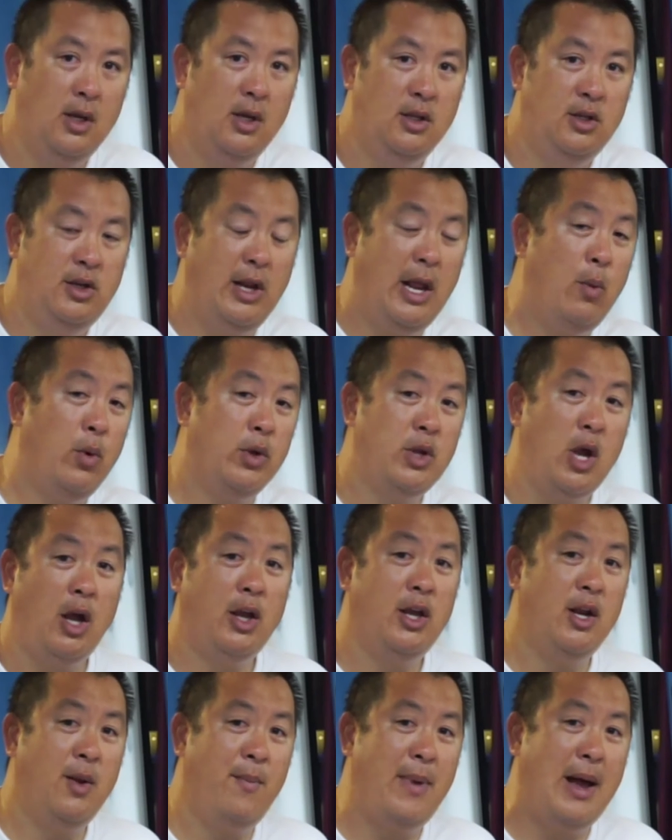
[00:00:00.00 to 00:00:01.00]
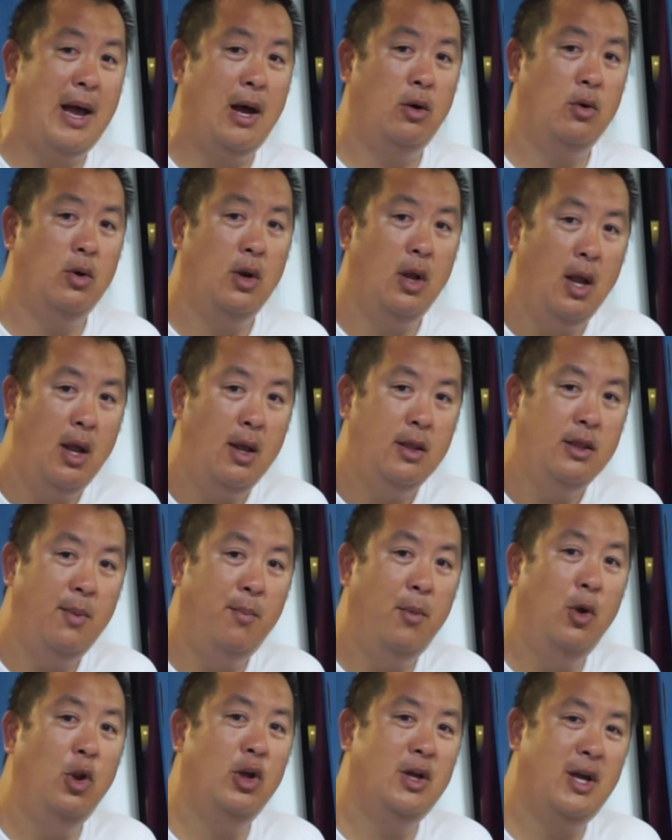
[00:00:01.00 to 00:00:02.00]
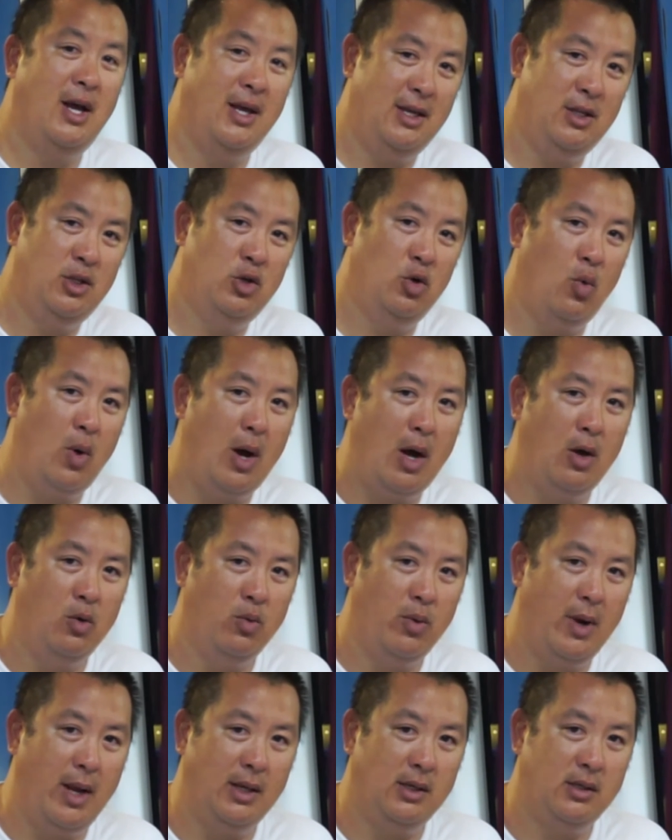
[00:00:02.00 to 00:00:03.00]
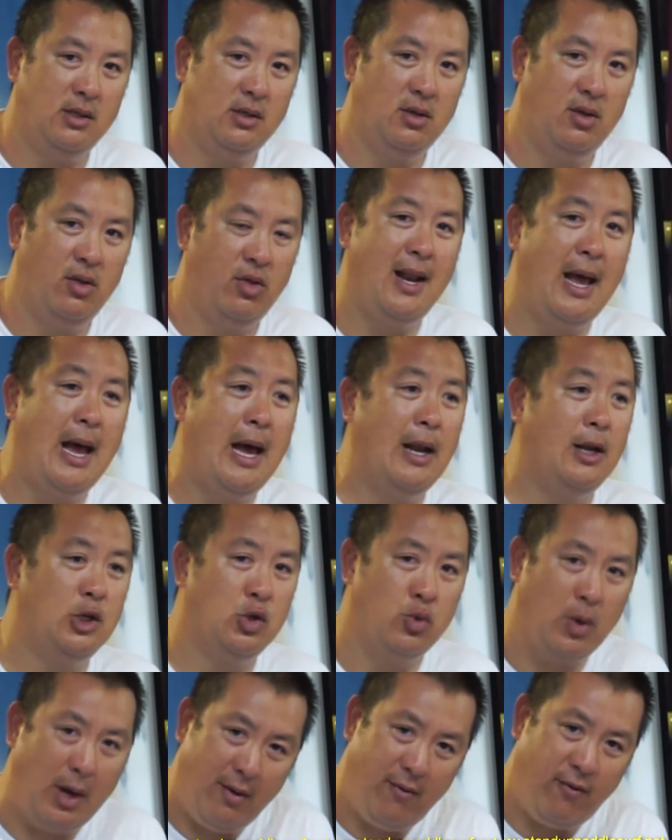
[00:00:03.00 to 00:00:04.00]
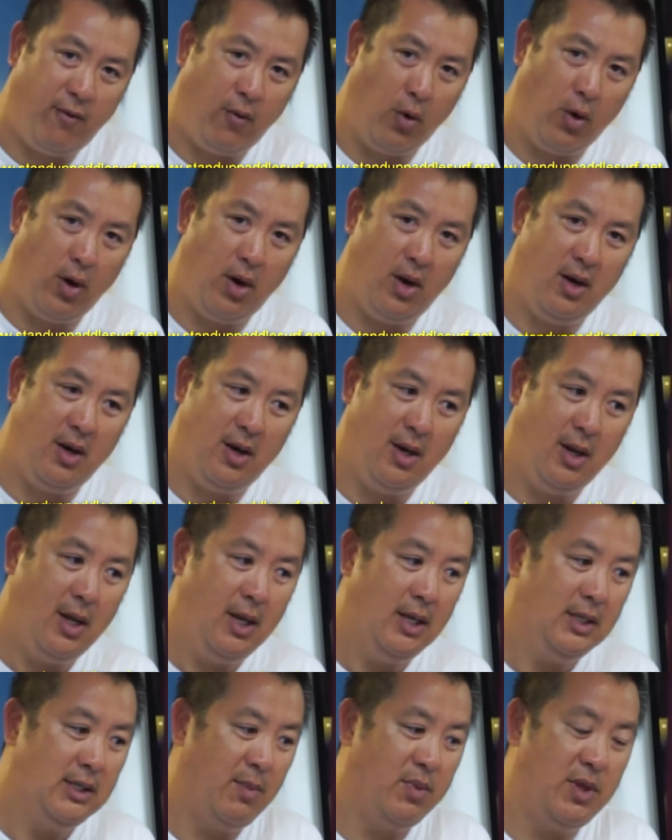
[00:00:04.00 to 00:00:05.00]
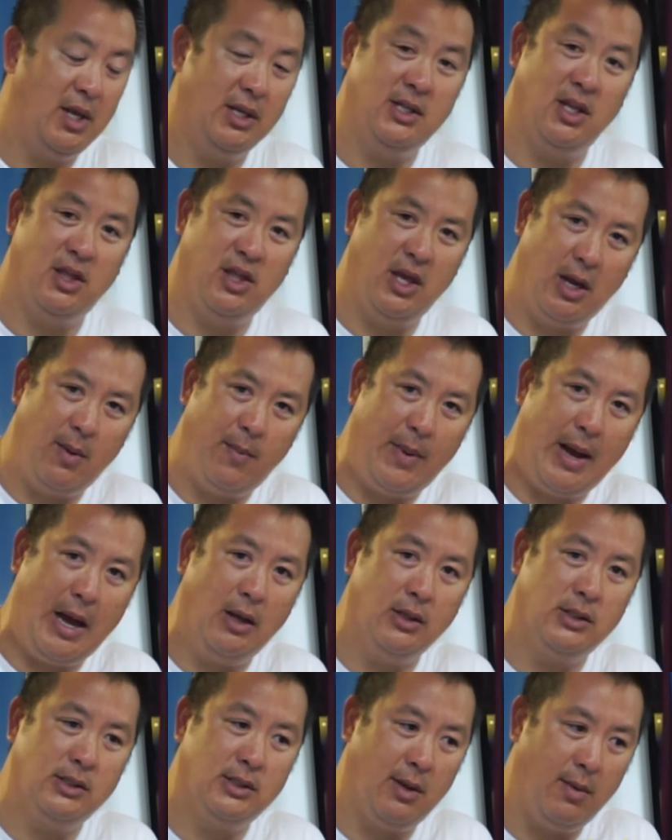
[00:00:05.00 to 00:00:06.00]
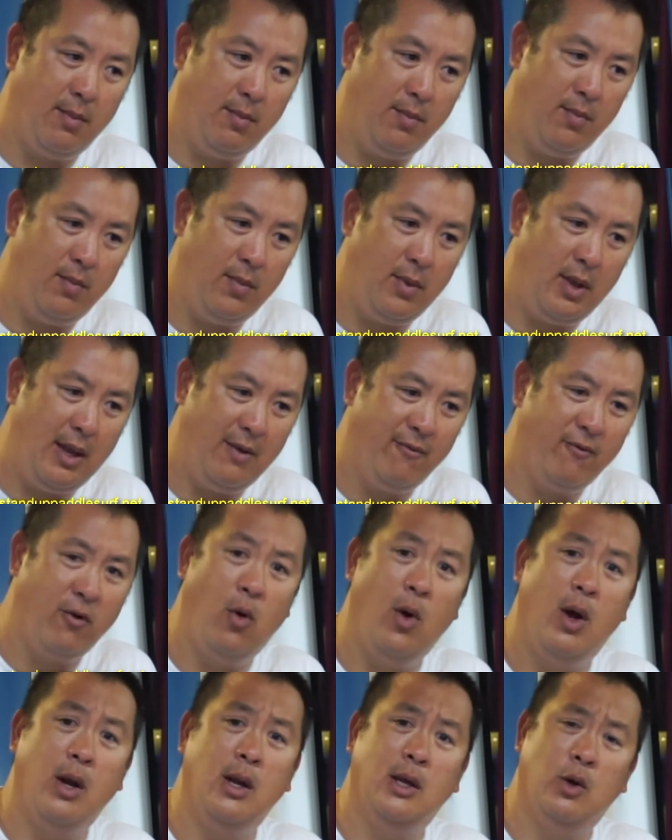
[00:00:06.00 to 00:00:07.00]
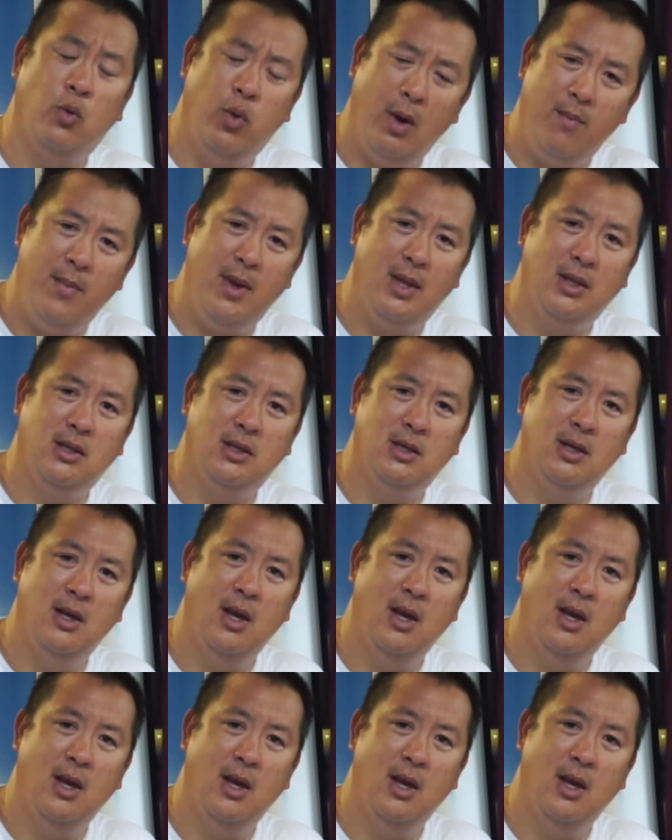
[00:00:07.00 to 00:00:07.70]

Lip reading: Today we're talking about the Molokai to Oahu race, how to train for it, some things to think about, some info on equipment,